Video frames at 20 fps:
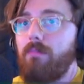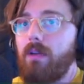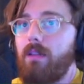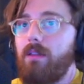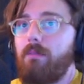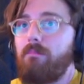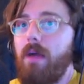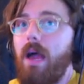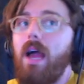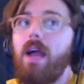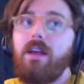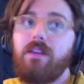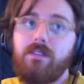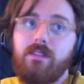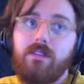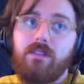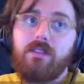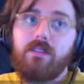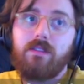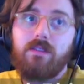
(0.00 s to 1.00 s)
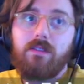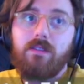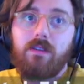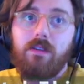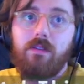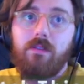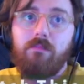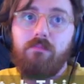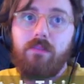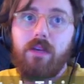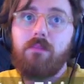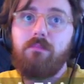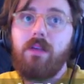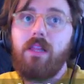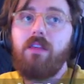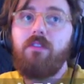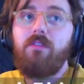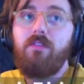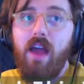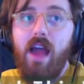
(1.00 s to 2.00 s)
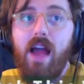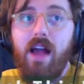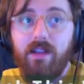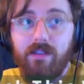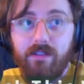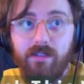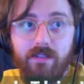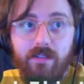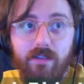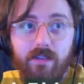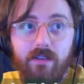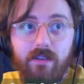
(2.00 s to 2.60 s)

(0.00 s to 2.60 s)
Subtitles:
Bass, Big Billy Fast.